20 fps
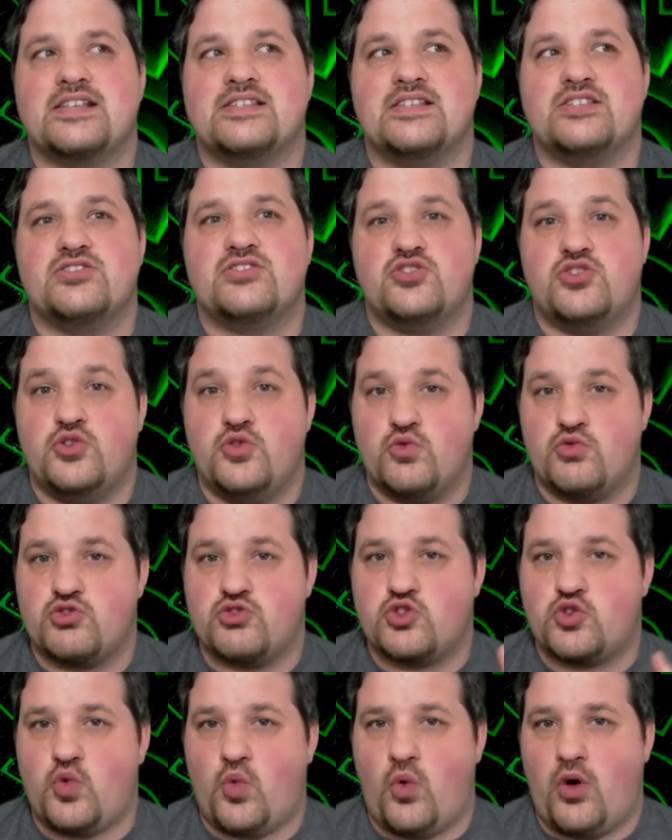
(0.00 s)
access to
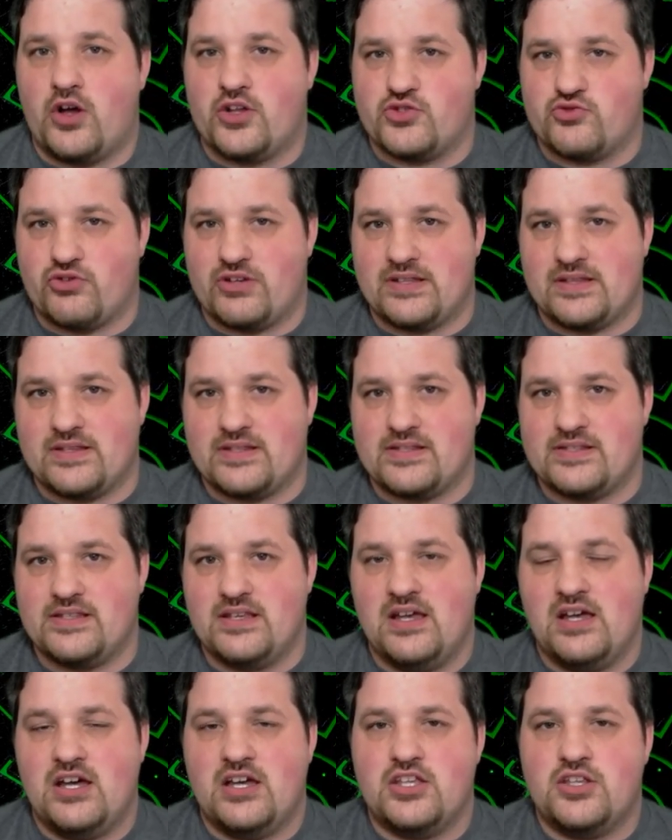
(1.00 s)

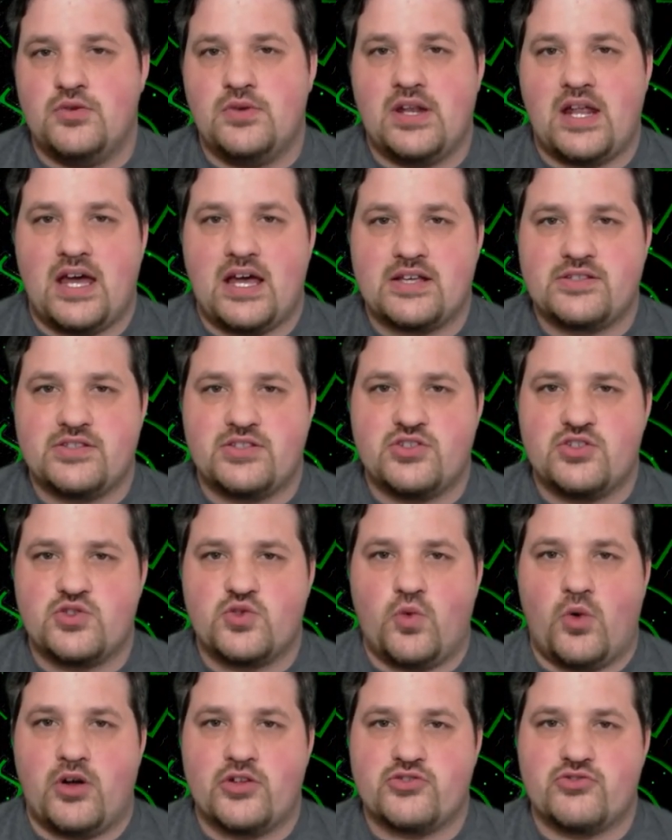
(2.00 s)
squadrons. You get access to
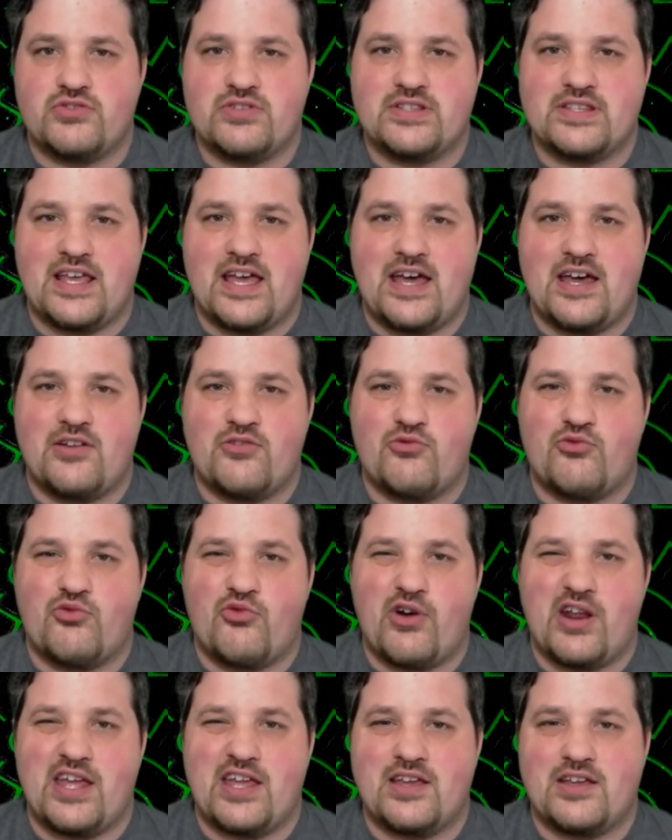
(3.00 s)
squadrons at
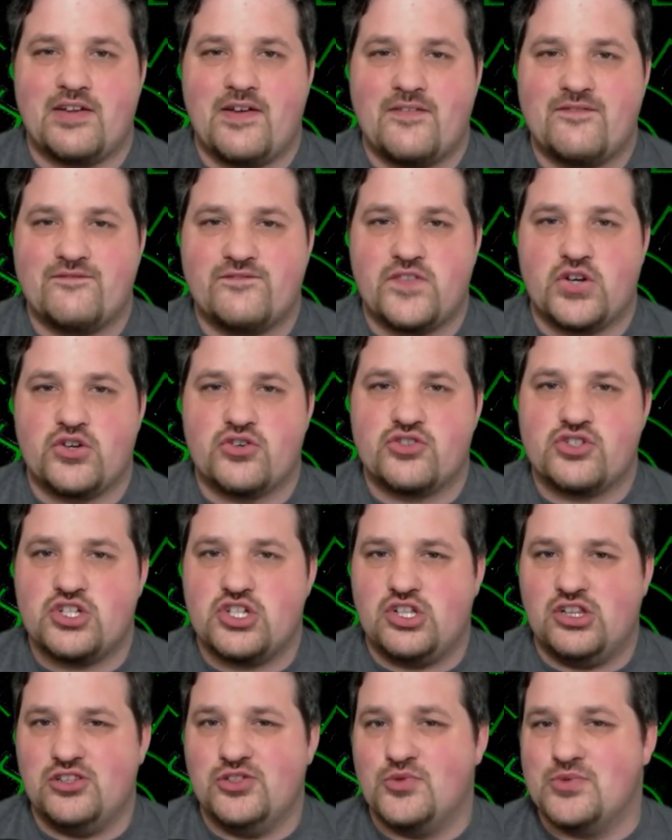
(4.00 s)
rank
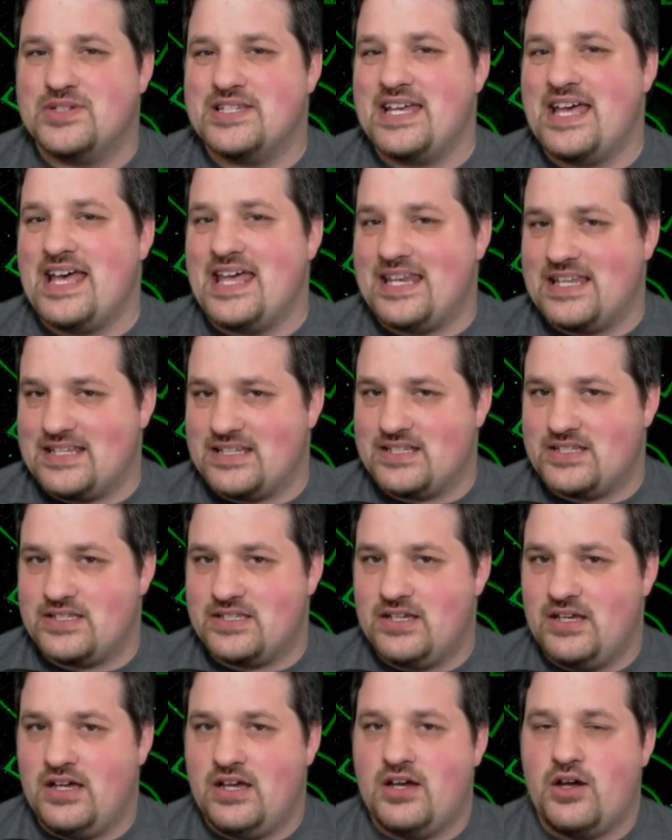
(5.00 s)
first
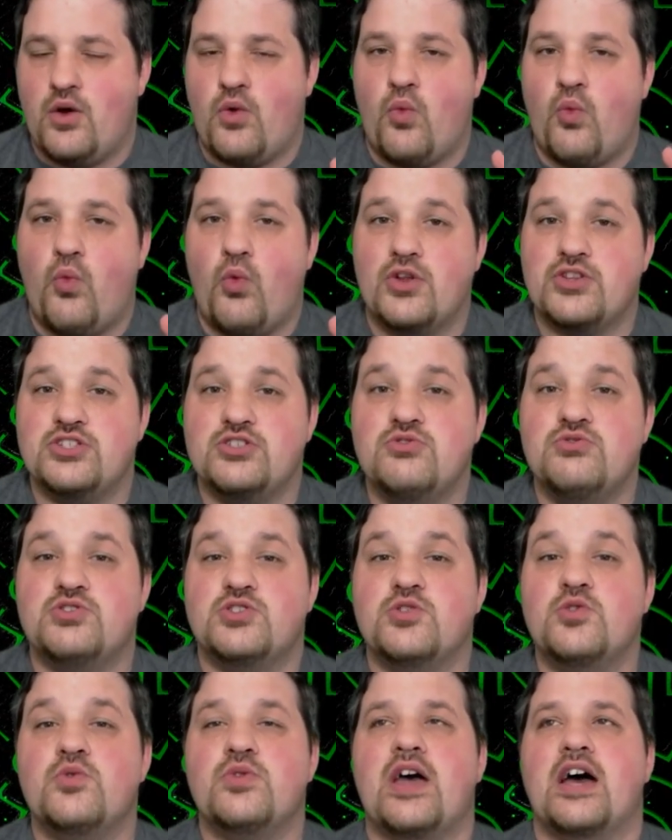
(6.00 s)
lieutenant. Once you
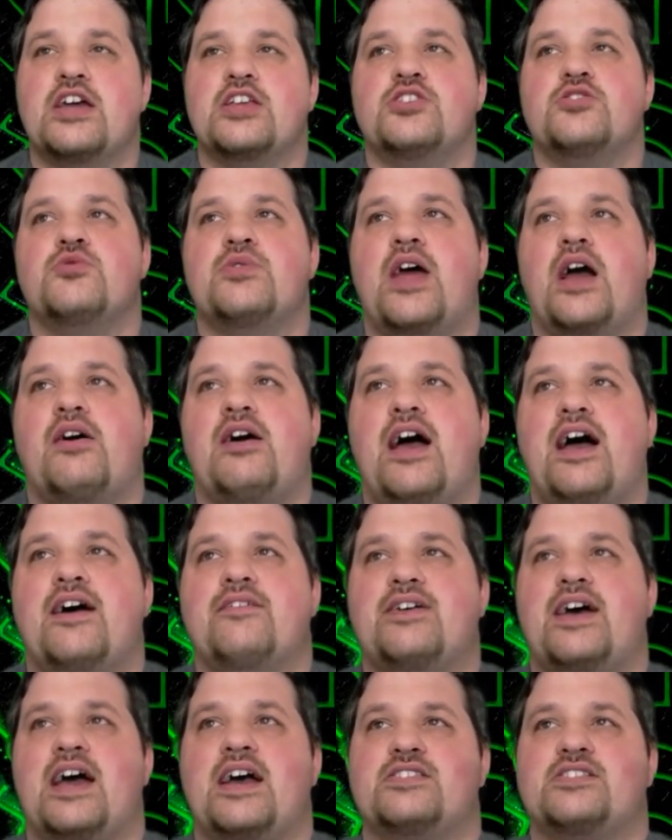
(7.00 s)
do that, you now
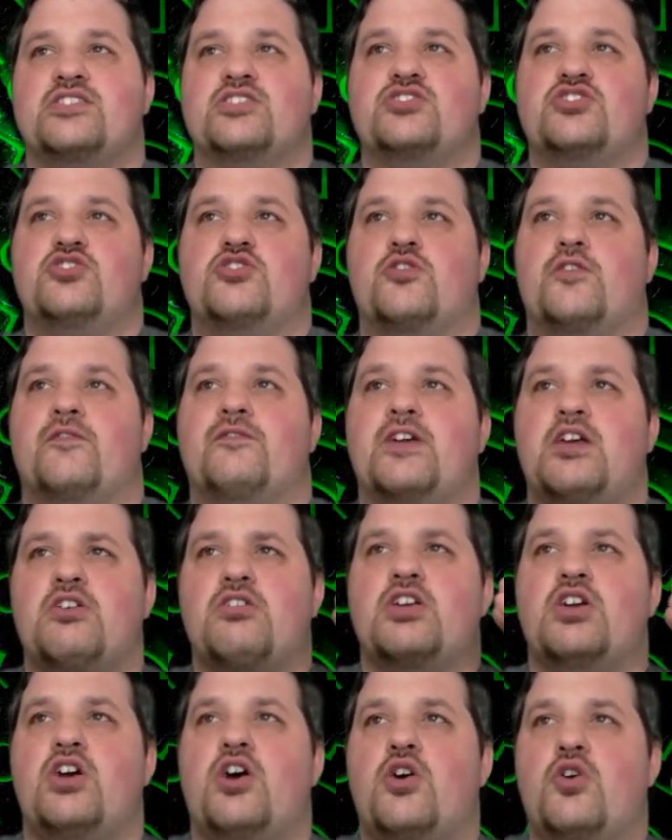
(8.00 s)
have access to your
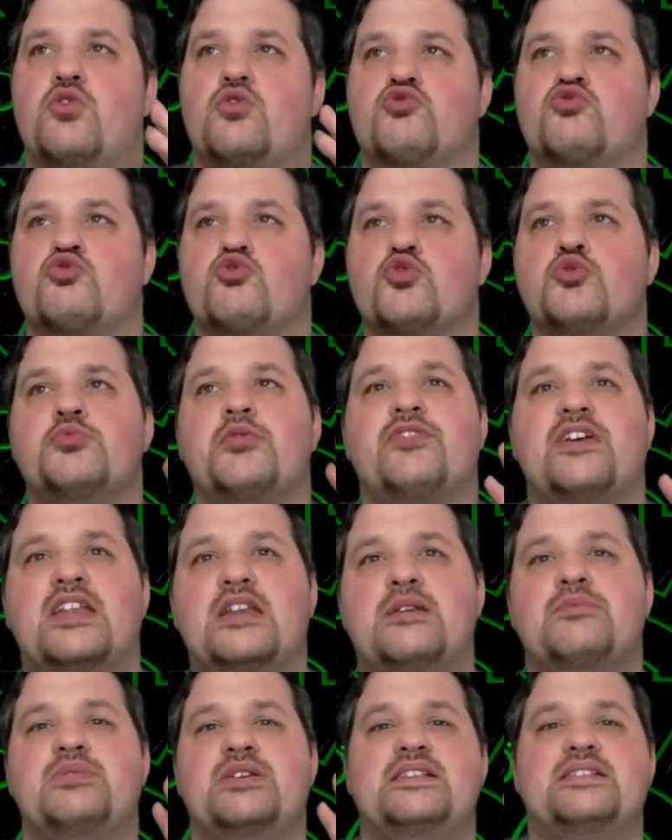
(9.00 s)
very own group of
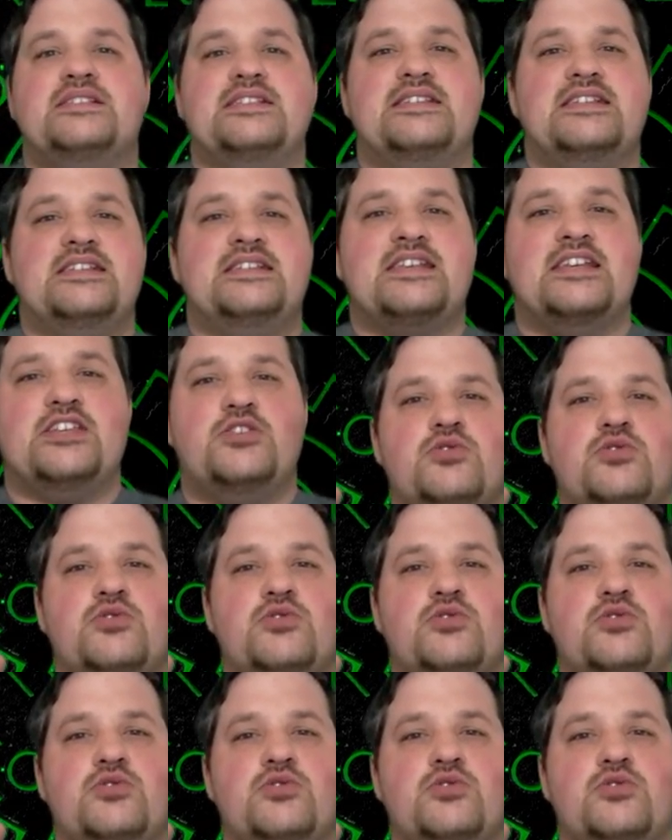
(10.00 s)
NPCs